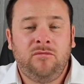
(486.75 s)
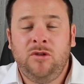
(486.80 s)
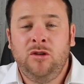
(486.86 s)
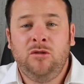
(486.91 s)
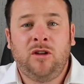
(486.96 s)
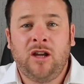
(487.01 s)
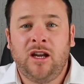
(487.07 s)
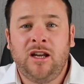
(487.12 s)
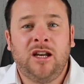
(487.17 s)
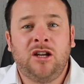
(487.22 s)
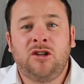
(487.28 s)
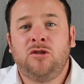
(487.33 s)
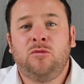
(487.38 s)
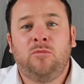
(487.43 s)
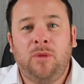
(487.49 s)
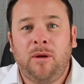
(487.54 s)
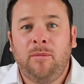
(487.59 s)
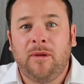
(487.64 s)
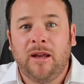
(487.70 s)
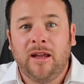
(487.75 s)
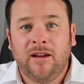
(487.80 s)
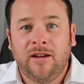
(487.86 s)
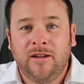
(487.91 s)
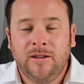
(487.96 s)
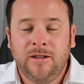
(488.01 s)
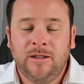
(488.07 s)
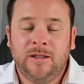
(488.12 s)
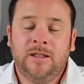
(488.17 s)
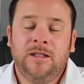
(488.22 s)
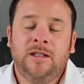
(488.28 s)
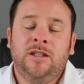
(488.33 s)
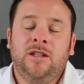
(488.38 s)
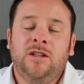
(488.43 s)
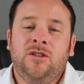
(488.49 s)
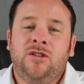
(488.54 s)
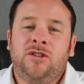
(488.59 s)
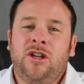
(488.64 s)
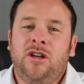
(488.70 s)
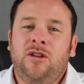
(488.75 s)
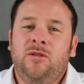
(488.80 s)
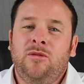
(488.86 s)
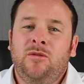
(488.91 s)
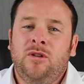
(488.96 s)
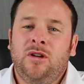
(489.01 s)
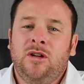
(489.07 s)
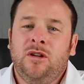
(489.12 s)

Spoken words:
UK national public. So